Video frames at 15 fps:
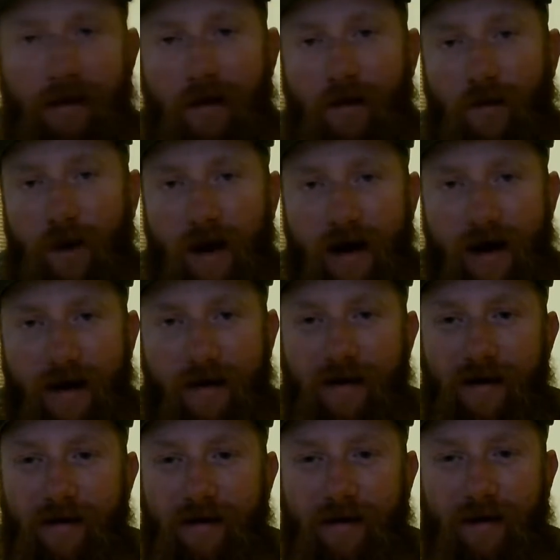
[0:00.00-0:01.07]
Right now here in
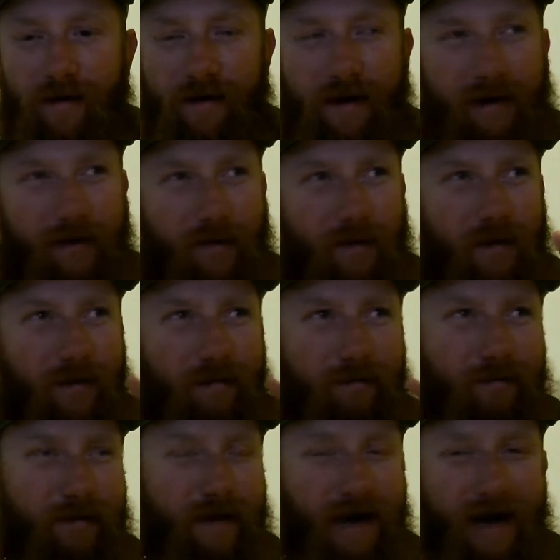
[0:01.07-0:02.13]
Colorado we're
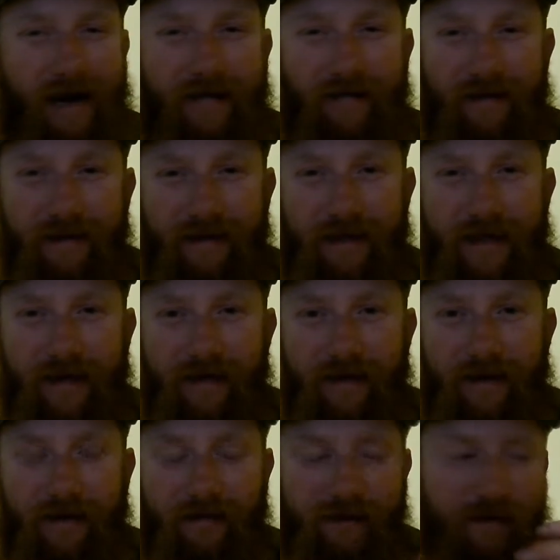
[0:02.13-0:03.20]
kind of on the tail end
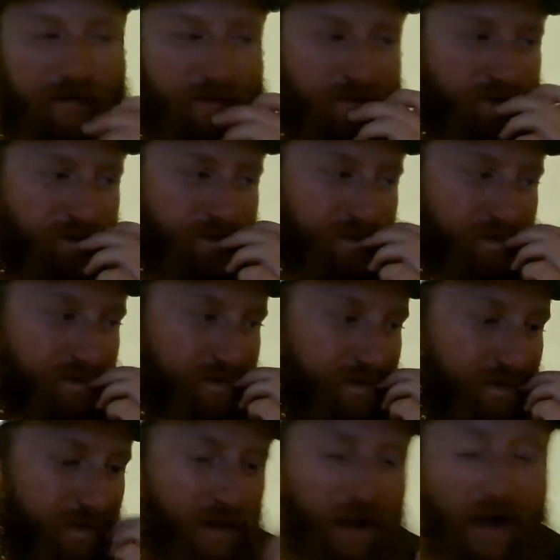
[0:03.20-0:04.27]
of it.
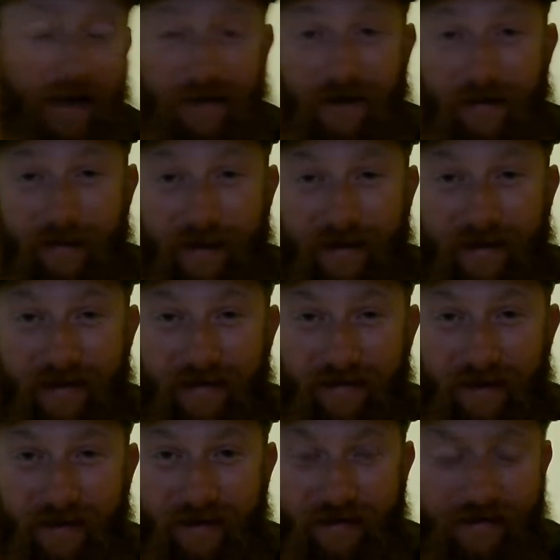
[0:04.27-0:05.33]
I should have made this
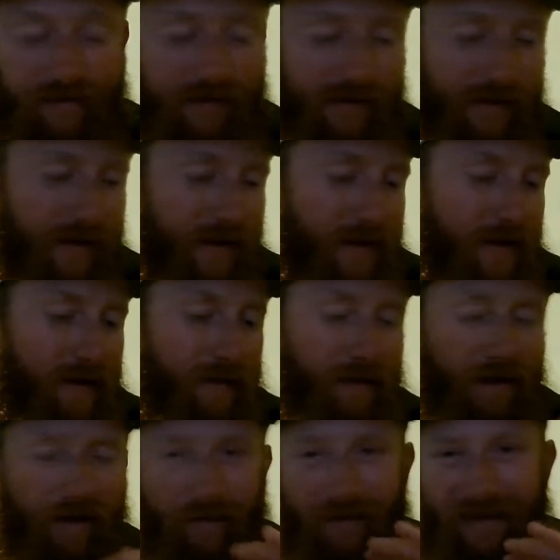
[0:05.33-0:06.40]
video sooner,
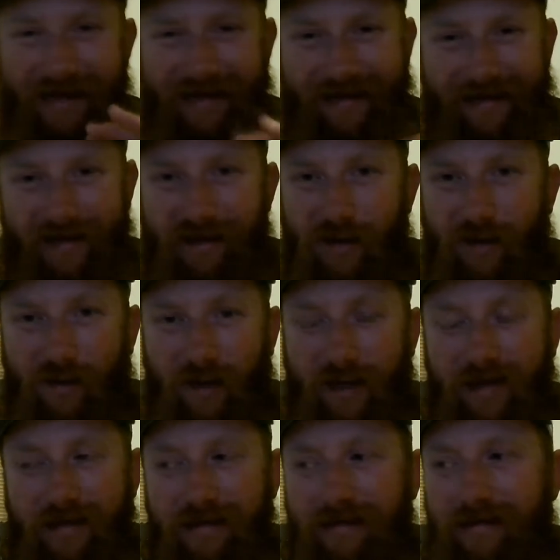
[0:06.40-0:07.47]
but we got like 2 weeks,
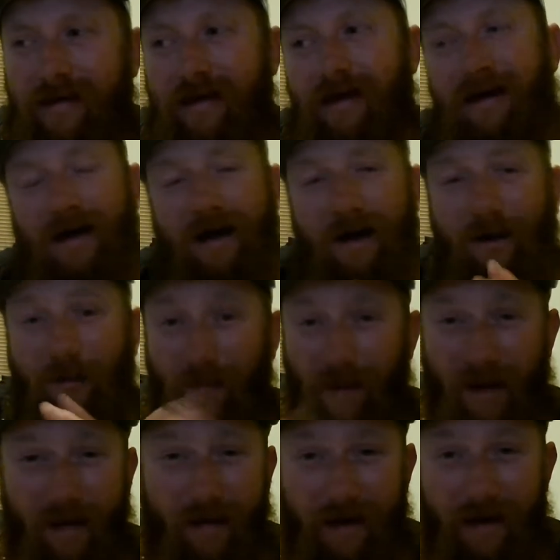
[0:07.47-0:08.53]

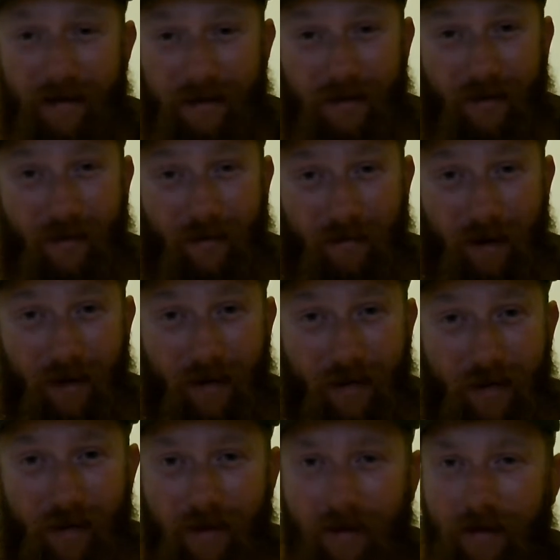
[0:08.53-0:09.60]
maybe up to a month,
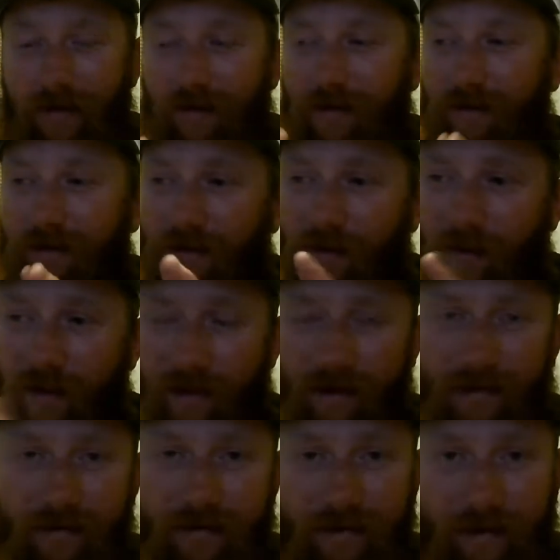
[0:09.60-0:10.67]
to where it'll
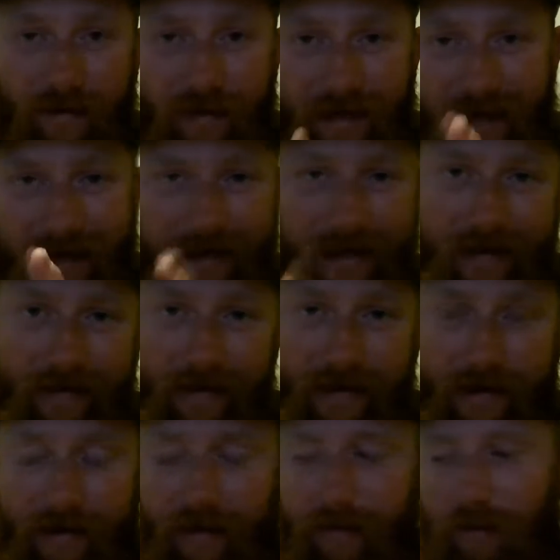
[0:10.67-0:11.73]
still be that tail end
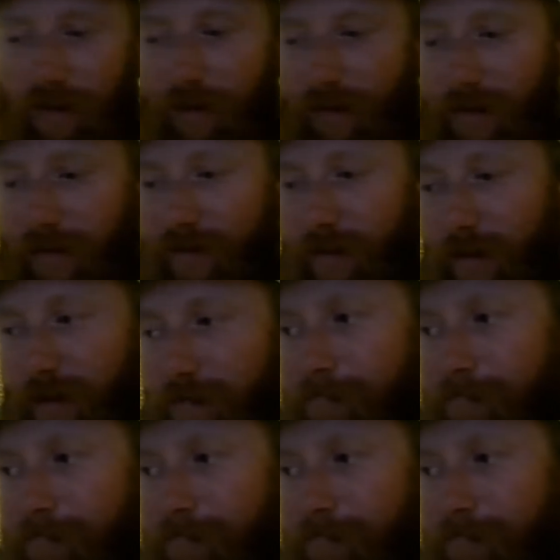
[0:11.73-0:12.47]
of the bluegill spawn.